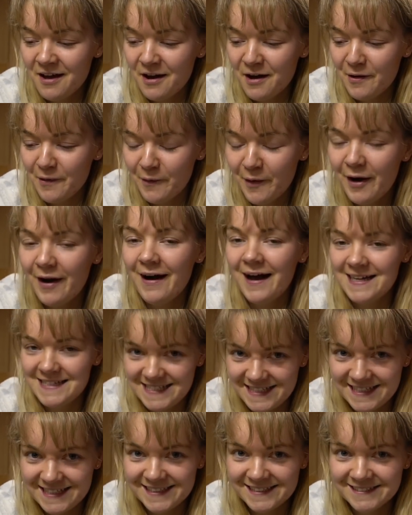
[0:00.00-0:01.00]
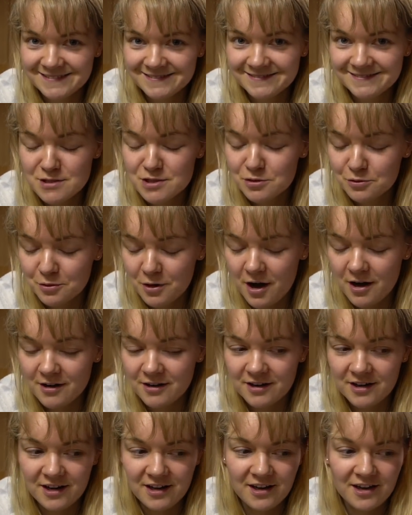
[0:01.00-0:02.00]
What a day. I'm so
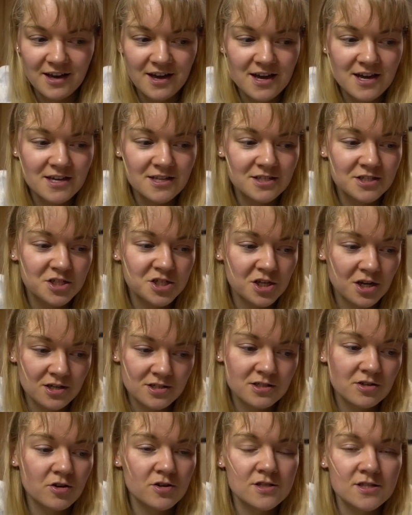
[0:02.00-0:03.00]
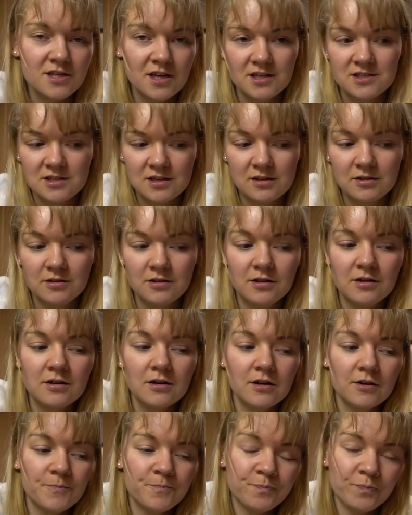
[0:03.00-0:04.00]
hungry. It's just gone 6
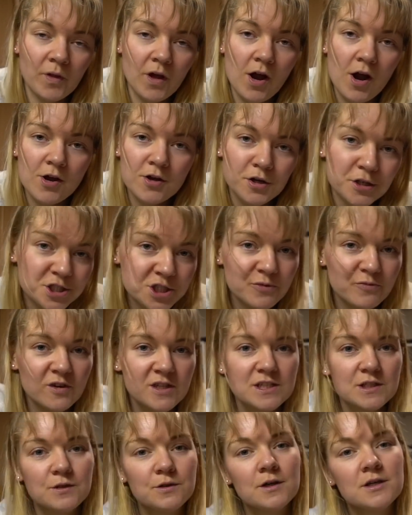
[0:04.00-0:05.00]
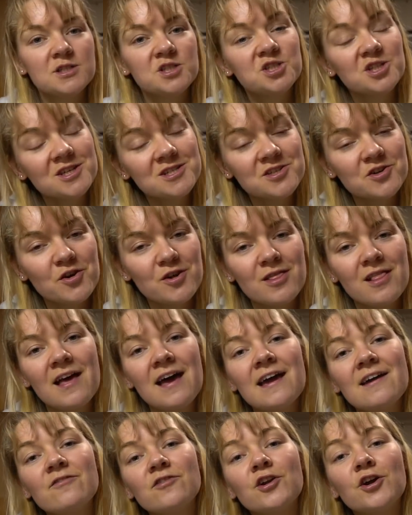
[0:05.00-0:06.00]
o'clock. Our YouTube video has just gone
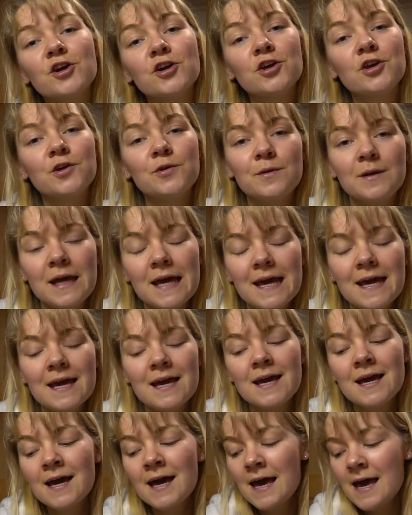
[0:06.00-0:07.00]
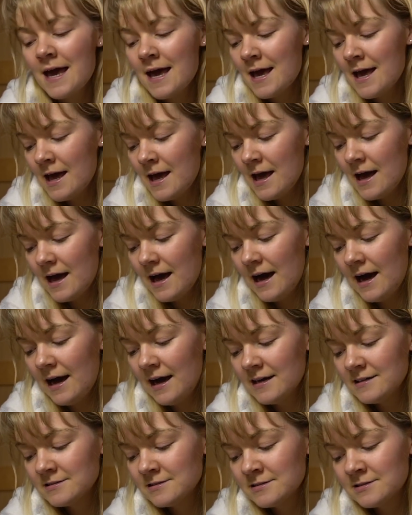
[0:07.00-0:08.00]
live on our Q&A,
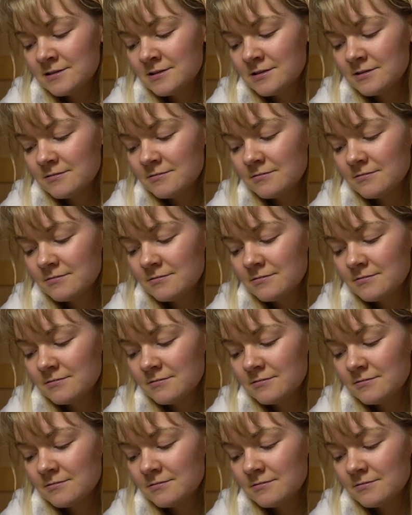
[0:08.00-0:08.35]
and